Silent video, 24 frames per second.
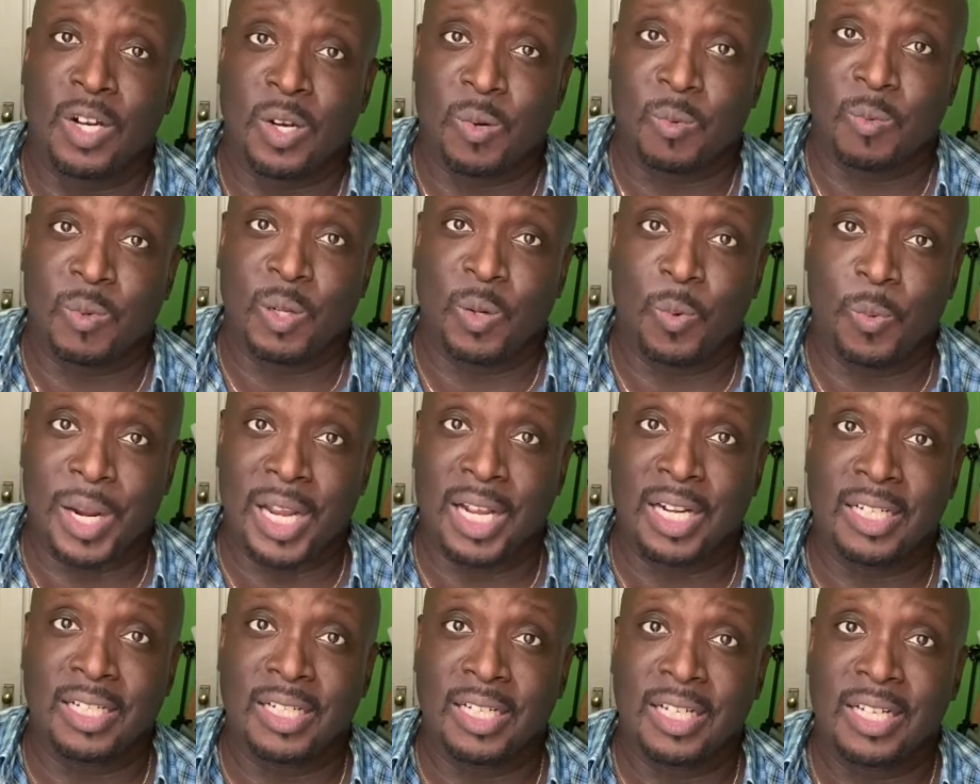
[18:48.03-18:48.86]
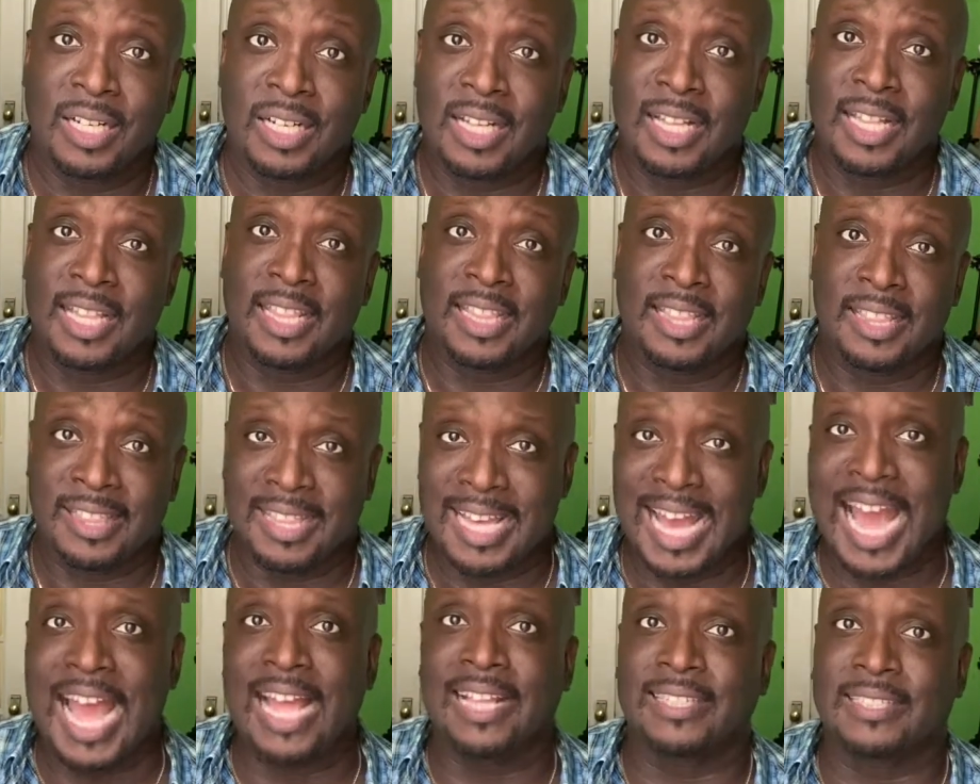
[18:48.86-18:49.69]
will win
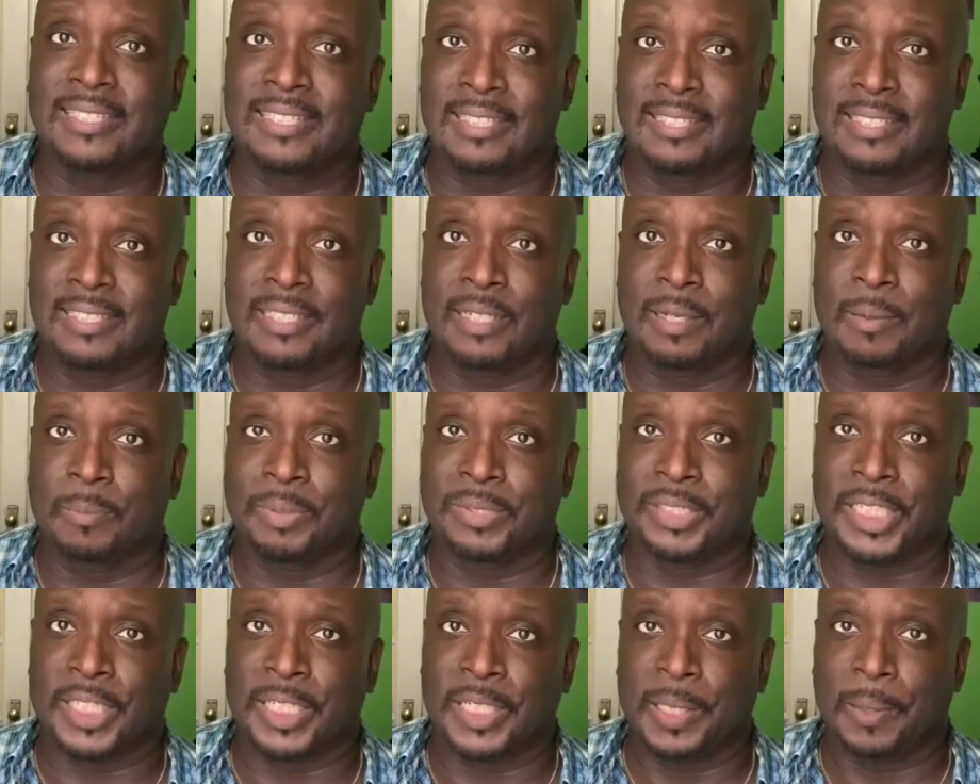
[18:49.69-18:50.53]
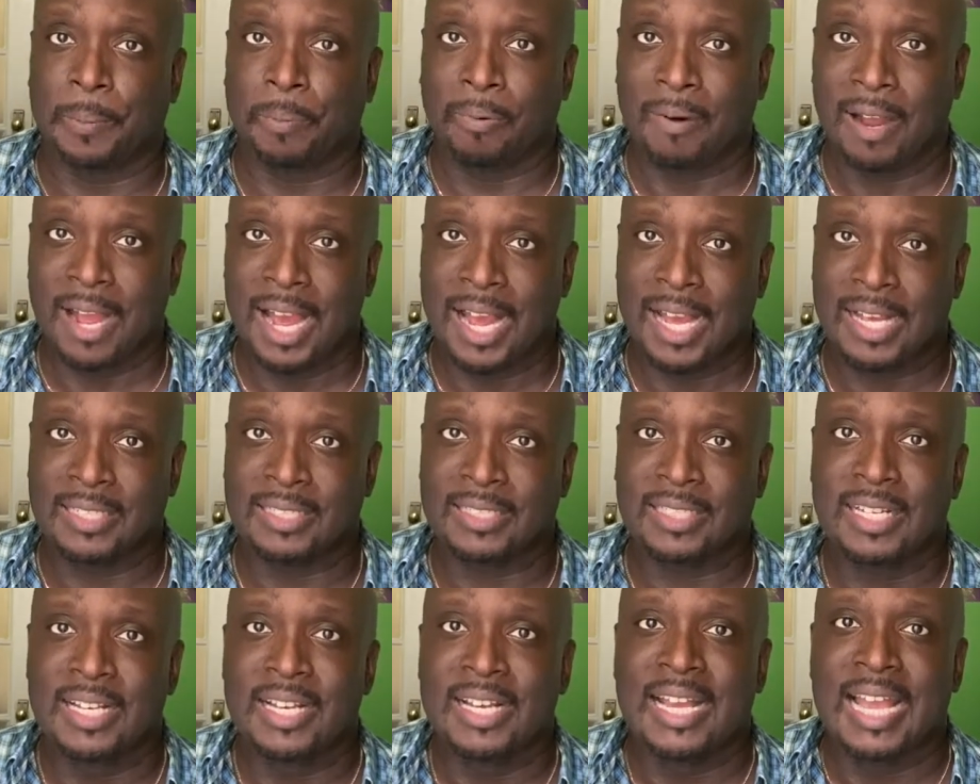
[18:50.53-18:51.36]
that particular
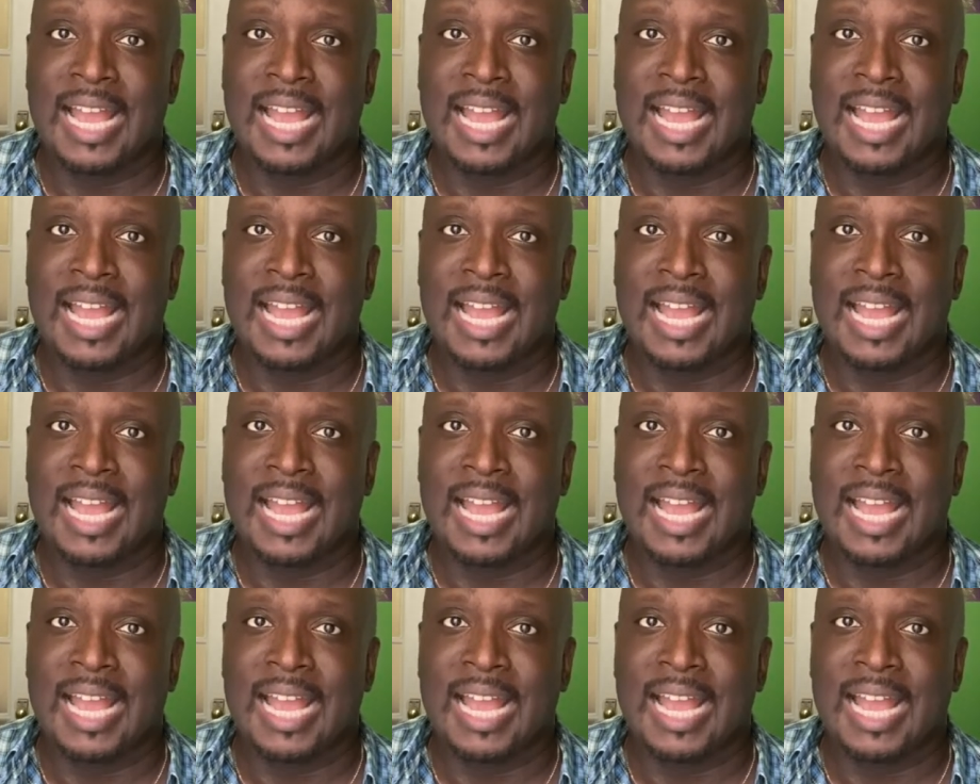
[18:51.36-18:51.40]
prize,